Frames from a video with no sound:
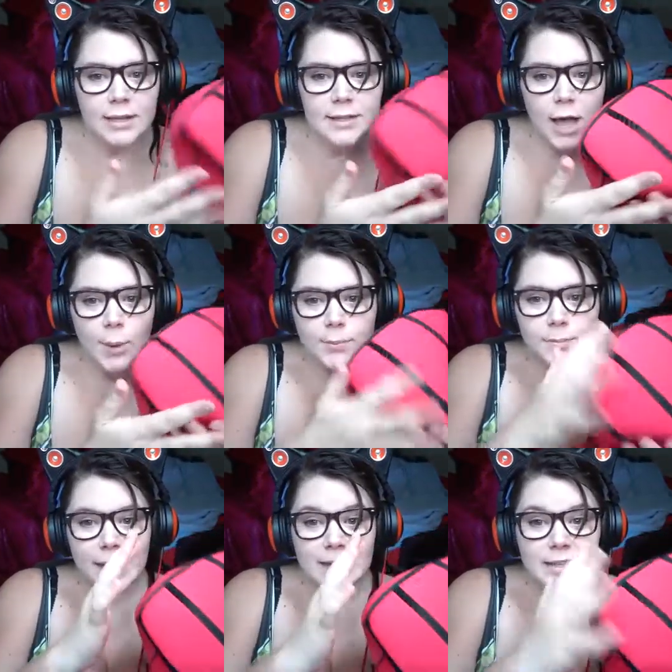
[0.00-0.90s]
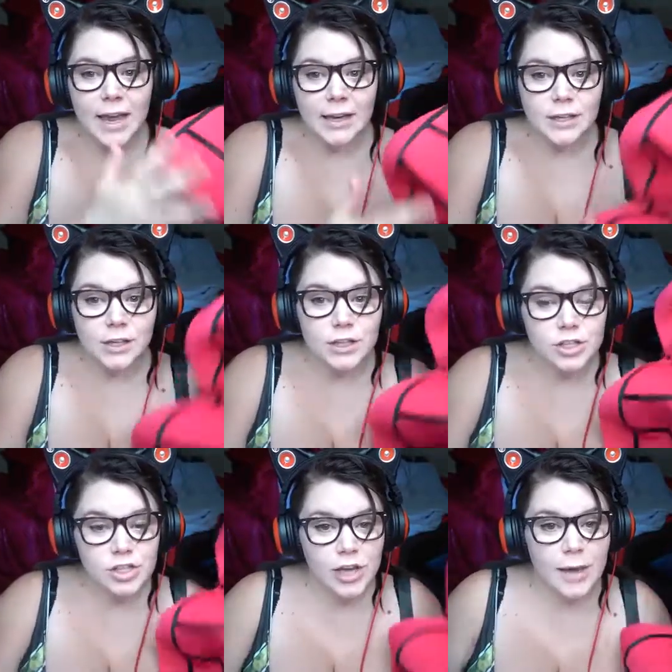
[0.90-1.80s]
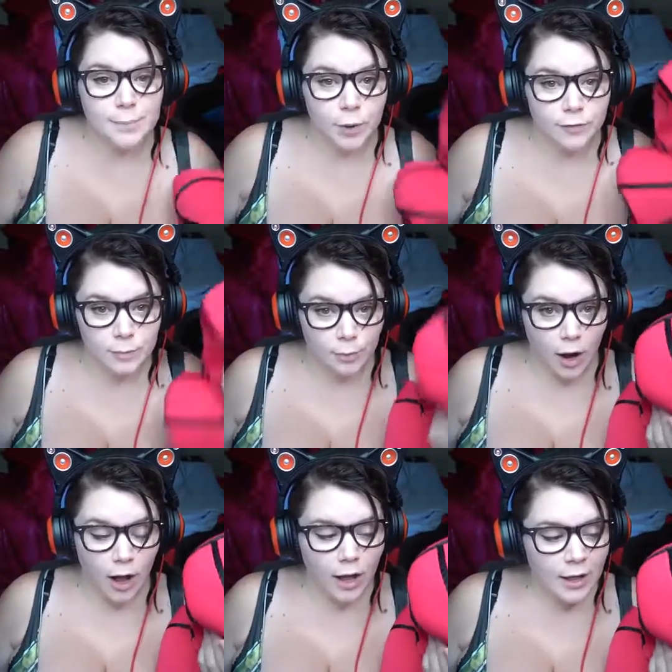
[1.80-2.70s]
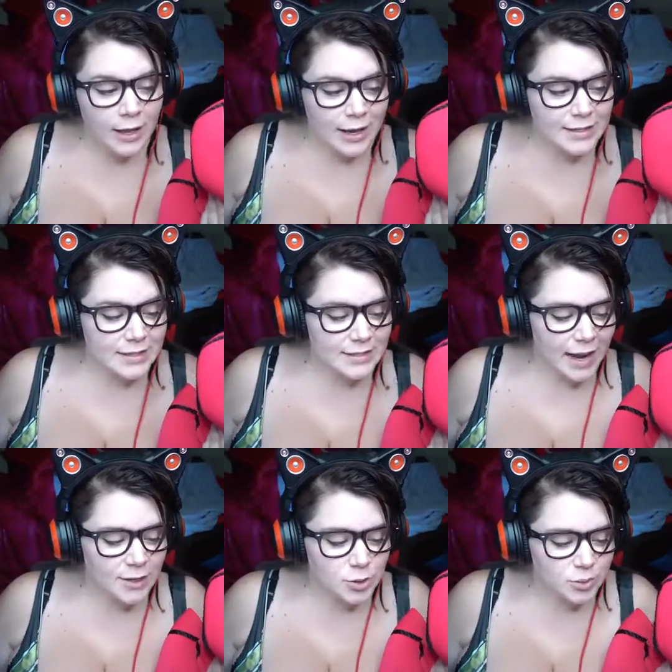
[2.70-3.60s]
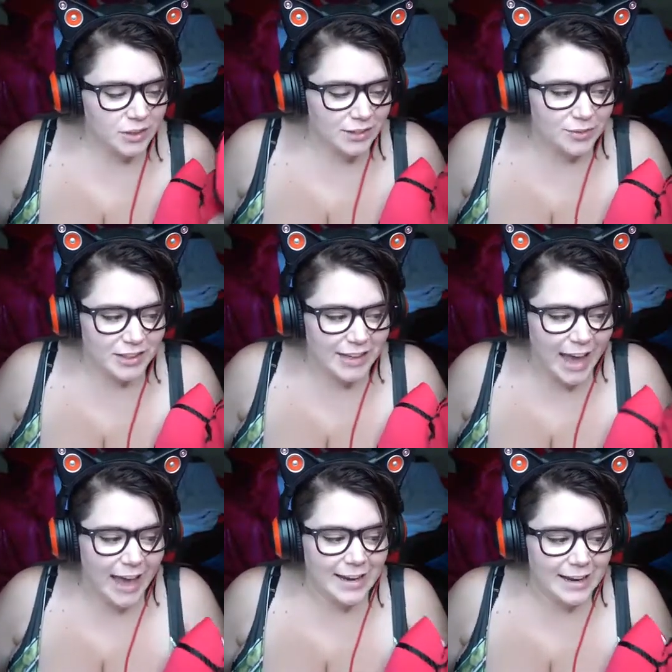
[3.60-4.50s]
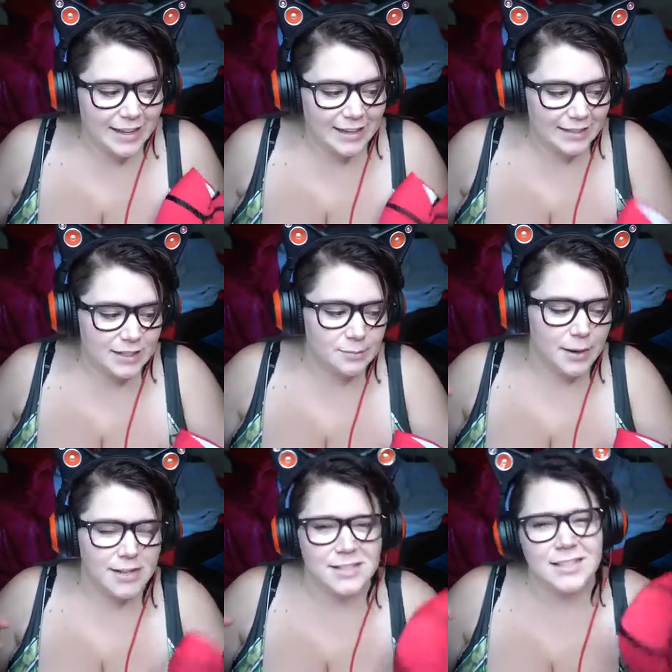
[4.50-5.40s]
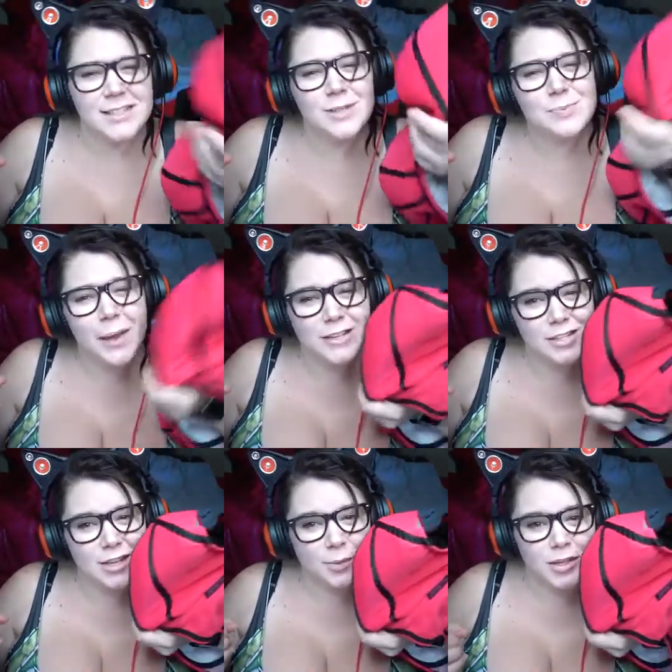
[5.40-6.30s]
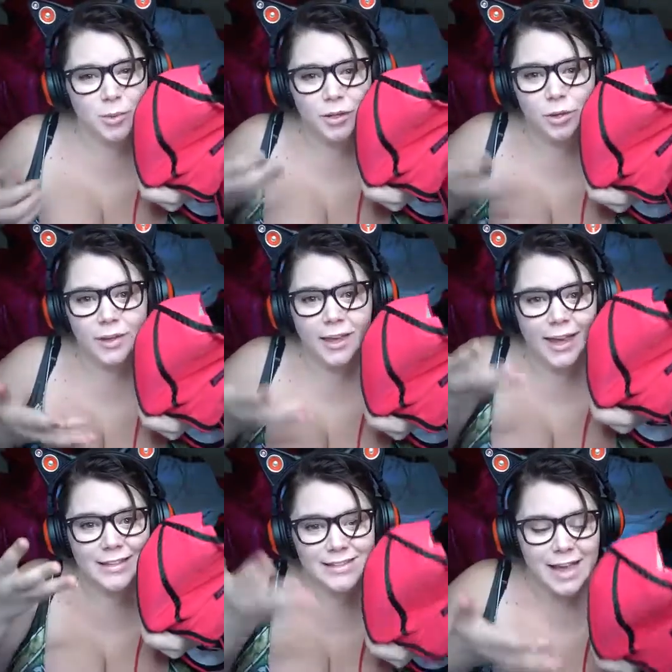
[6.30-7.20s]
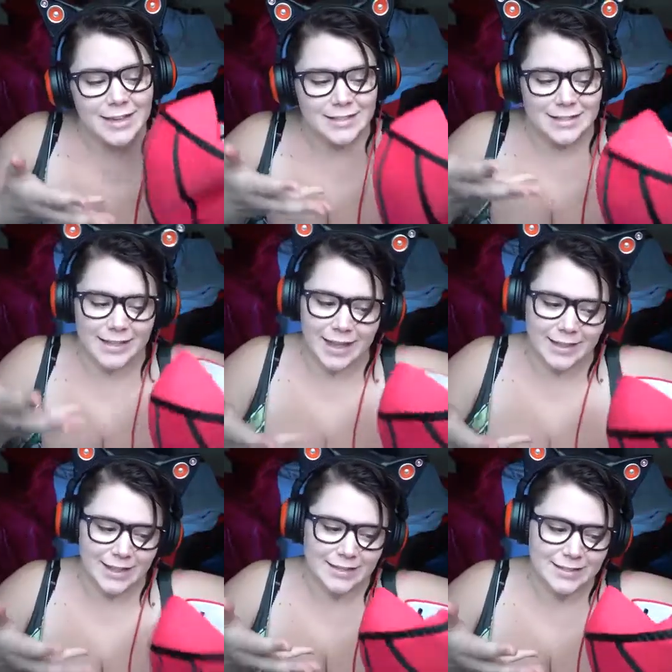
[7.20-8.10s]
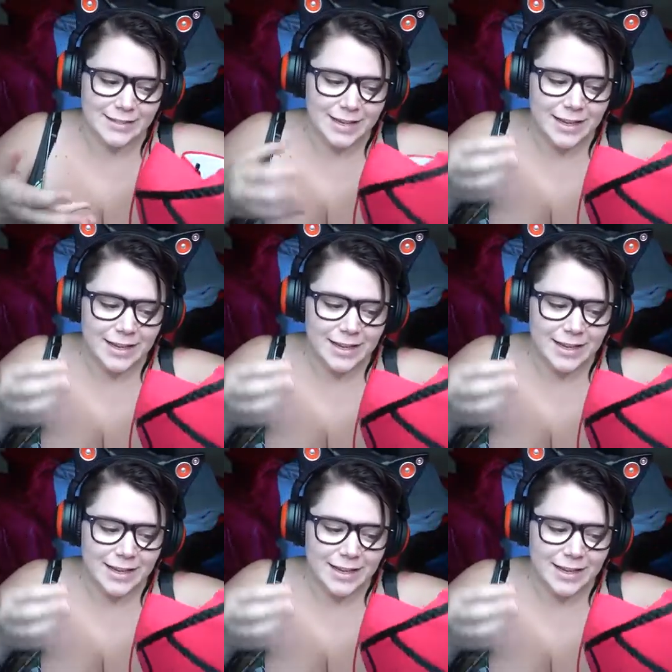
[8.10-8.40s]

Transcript: is helps maintain the shape of the bra. It doesn't actually really add anything to the bust, especially when you are looking at sizes like this.